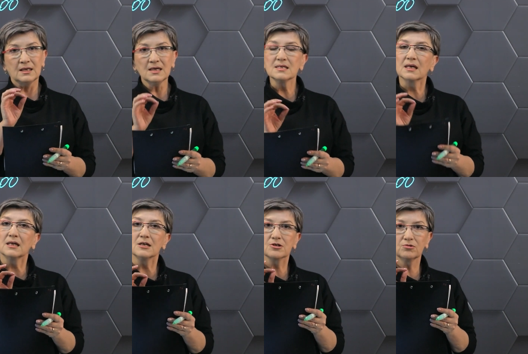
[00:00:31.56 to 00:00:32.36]
There are
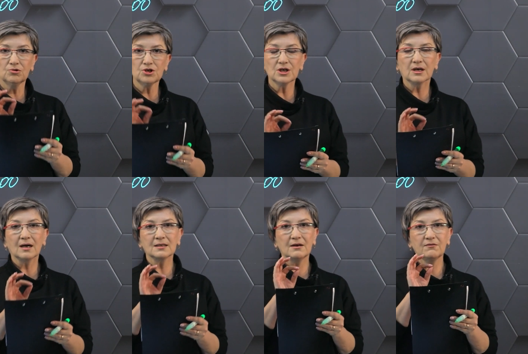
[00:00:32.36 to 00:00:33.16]
cases where
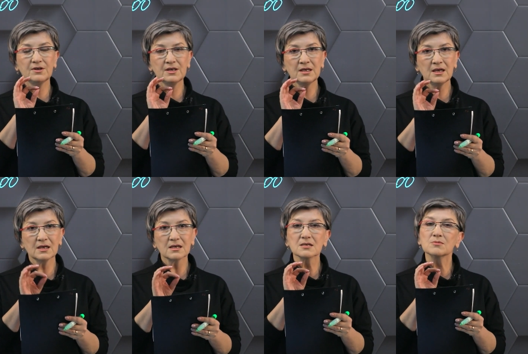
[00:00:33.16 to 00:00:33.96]
you won't be able
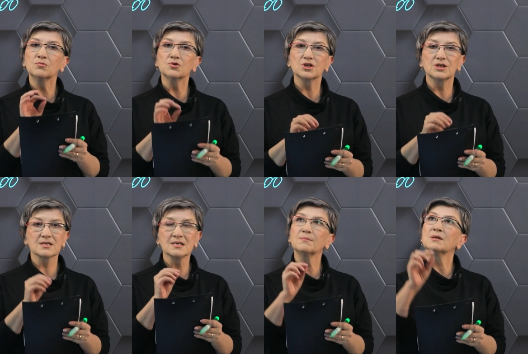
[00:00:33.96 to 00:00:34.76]
to write the
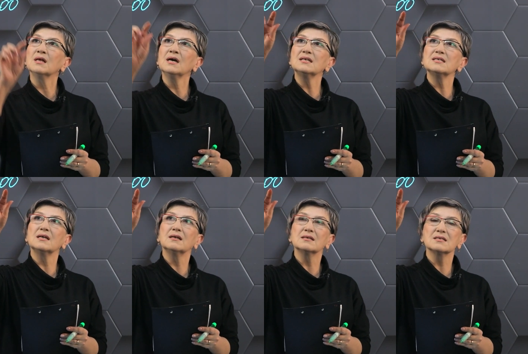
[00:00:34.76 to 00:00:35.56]
denominator as
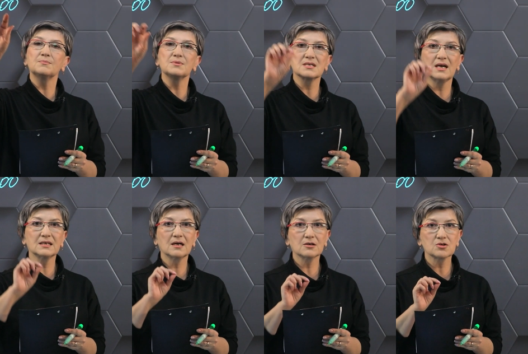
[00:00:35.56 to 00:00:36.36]
100.
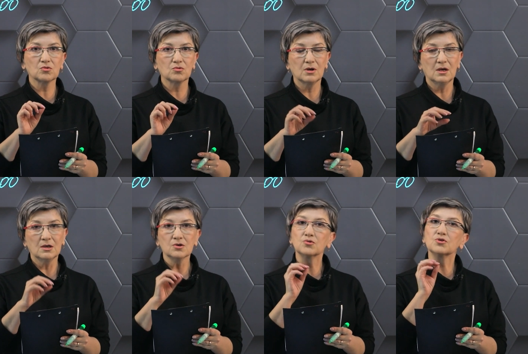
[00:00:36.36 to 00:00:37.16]
So
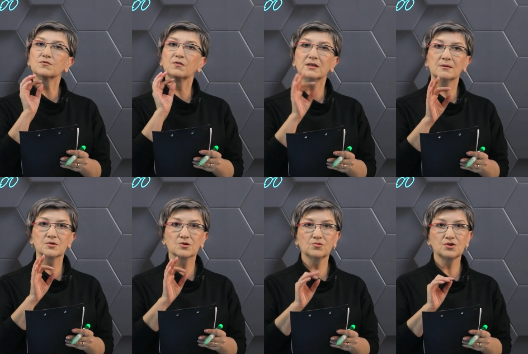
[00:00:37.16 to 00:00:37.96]
what can be done
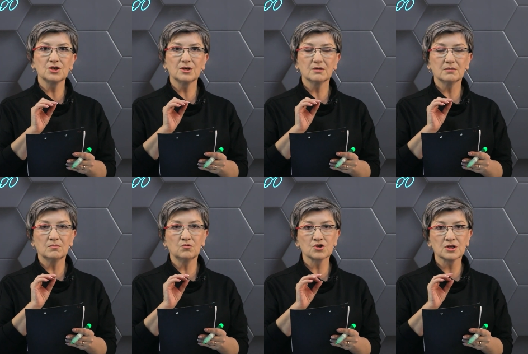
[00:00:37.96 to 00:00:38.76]
in this case?
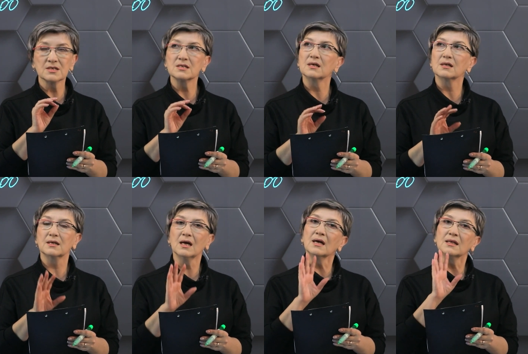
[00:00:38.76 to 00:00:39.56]
Let's look
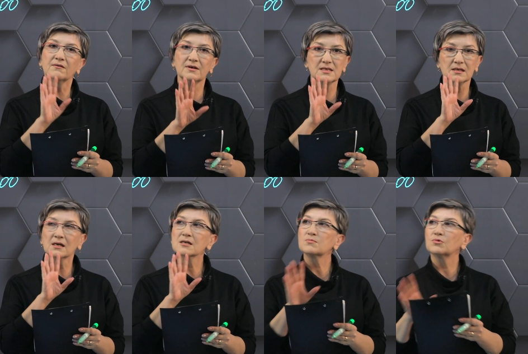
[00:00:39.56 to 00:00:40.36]
at a simple
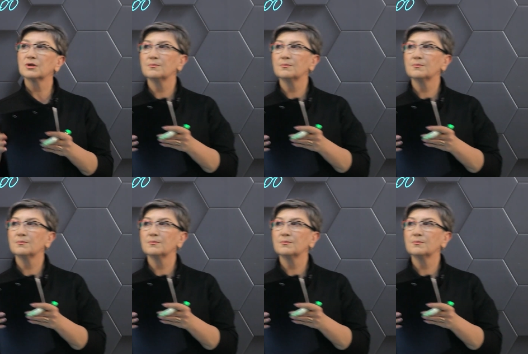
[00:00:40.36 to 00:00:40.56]
example,